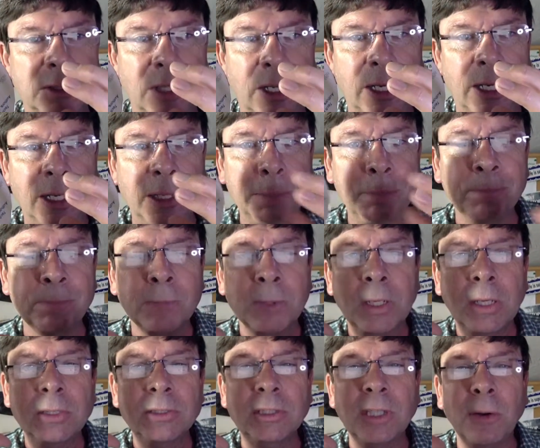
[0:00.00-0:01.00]
on
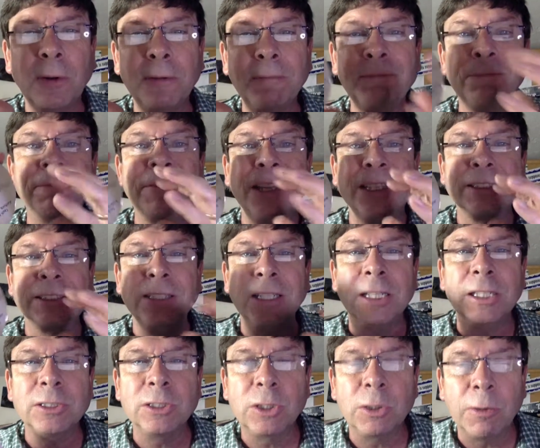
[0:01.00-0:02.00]
so it fits
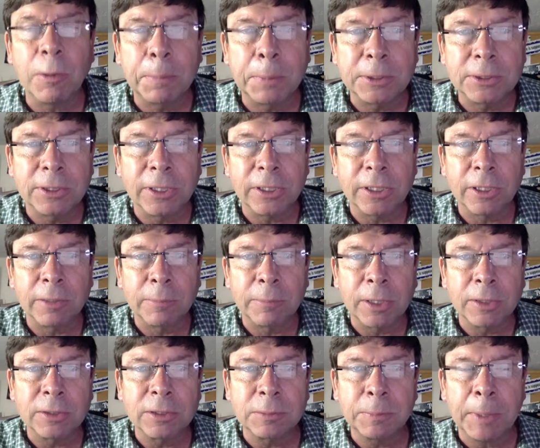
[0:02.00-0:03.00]
into a particular
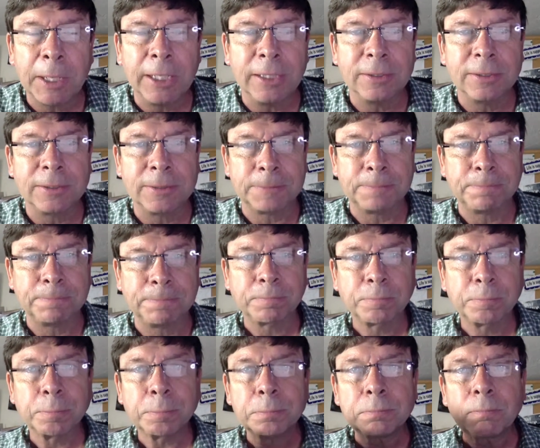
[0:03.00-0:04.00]
amount of space.
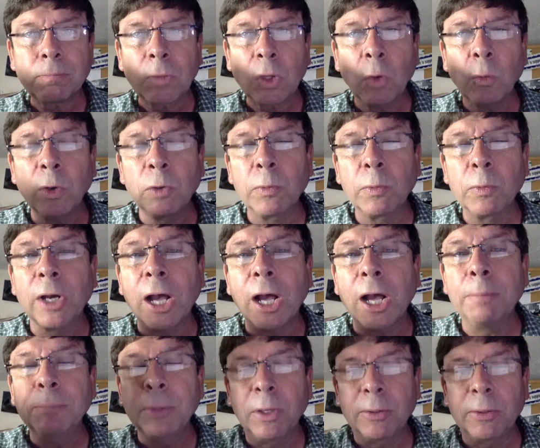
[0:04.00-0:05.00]
When we're
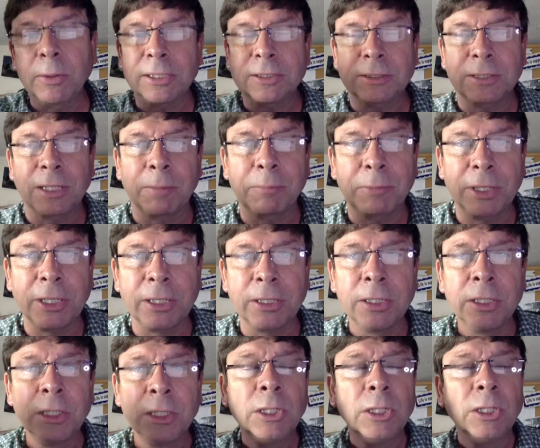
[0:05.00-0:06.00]
uploading something
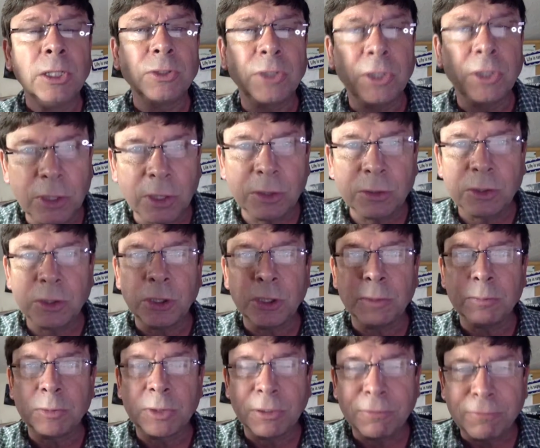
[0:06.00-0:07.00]
to
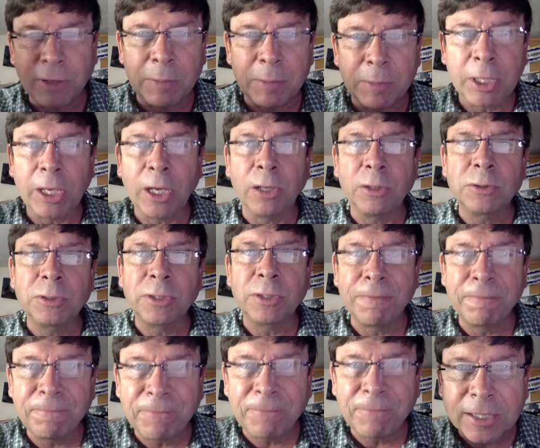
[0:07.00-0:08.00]
YouTube, to Vimeo, to
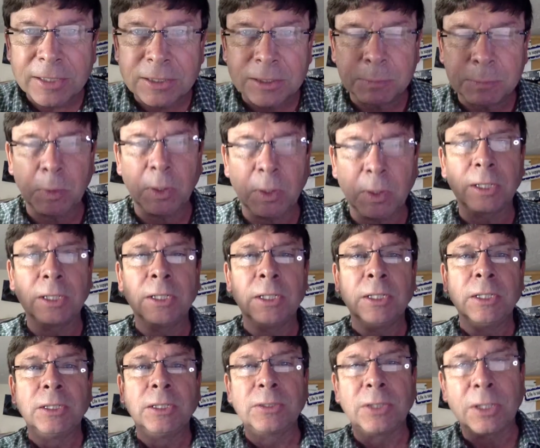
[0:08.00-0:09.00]
Facebook,
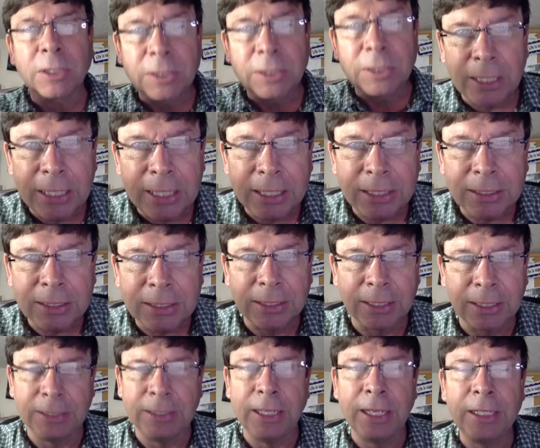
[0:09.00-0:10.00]
to
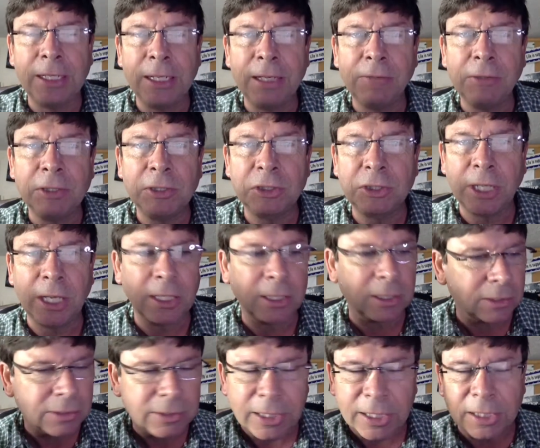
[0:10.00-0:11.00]
LinkedIn, any of these
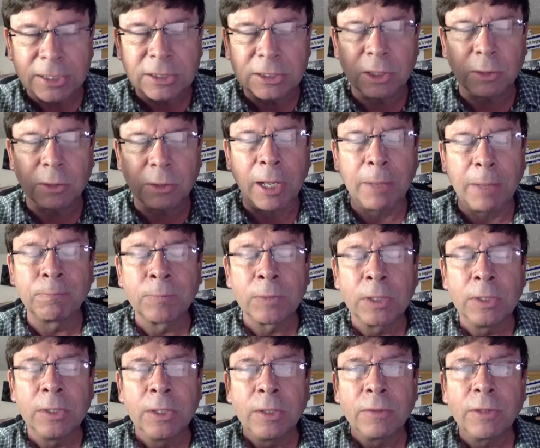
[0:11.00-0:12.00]
channels, to Instagram,
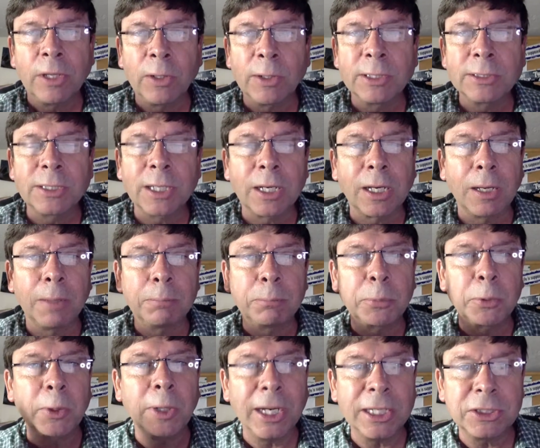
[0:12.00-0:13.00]
there is a
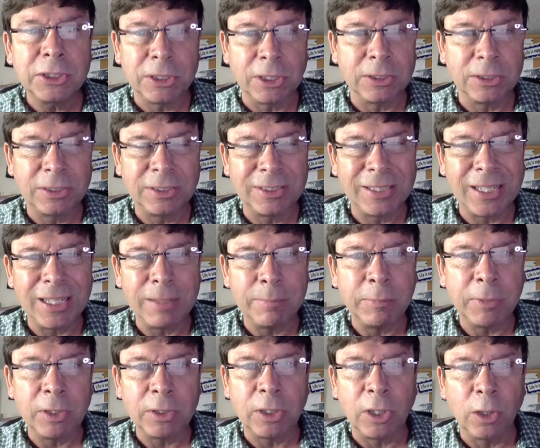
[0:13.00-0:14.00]
compression scheme
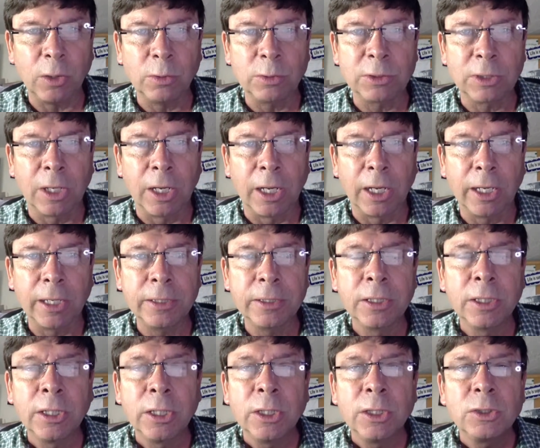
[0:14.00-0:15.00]
that goes on
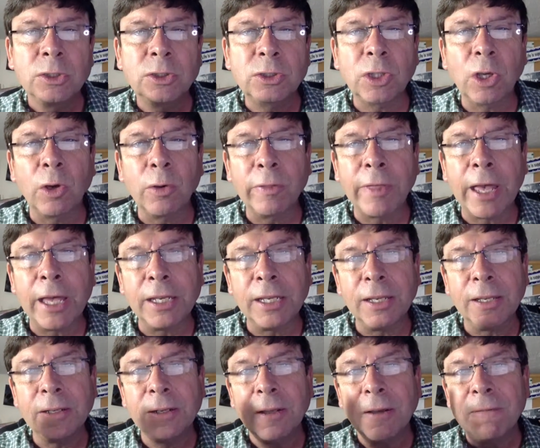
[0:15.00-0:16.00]
so that
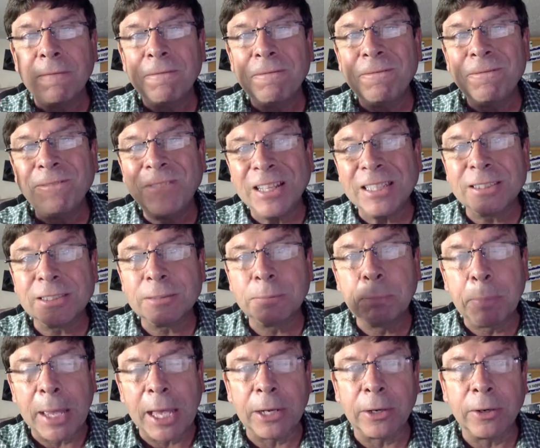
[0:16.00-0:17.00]
it fits
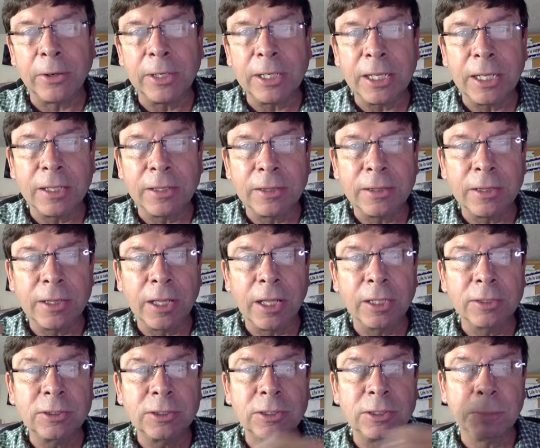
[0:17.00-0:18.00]
better in
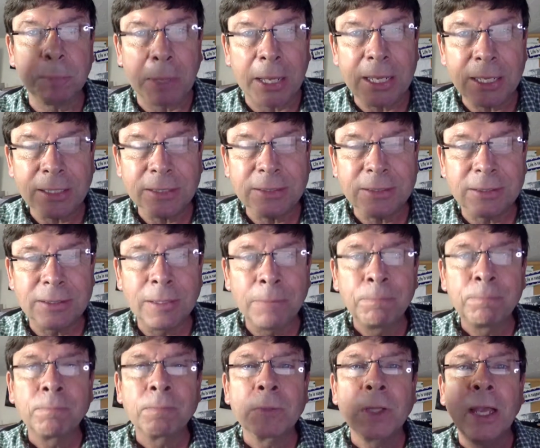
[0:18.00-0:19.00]
the space
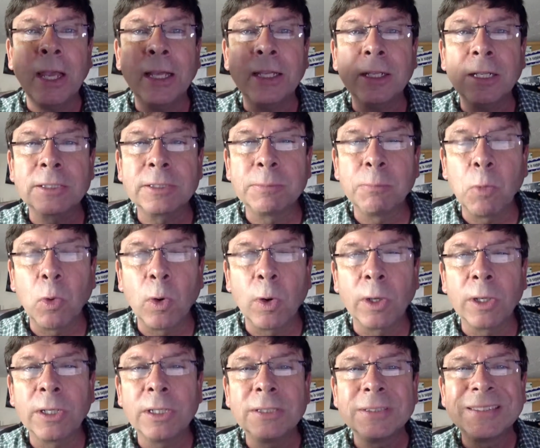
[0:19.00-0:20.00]
and it's
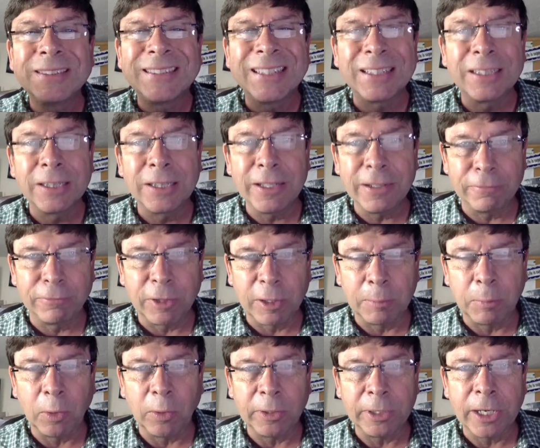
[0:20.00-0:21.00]
more
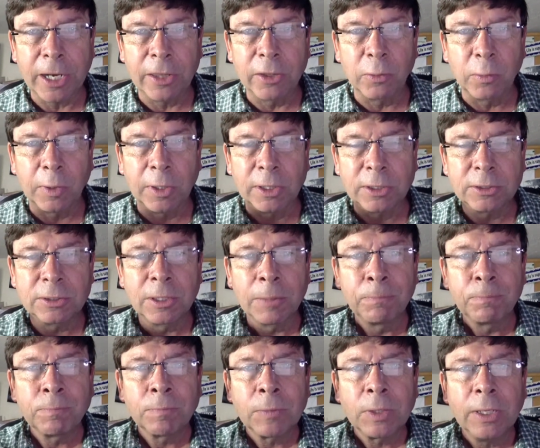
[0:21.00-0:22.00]
deliverable. In other words,
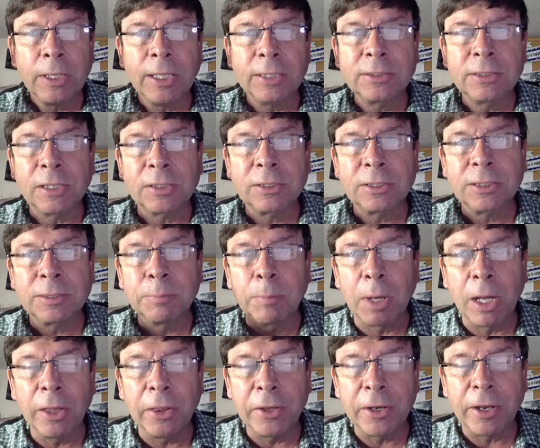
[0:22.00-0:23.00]
it's a small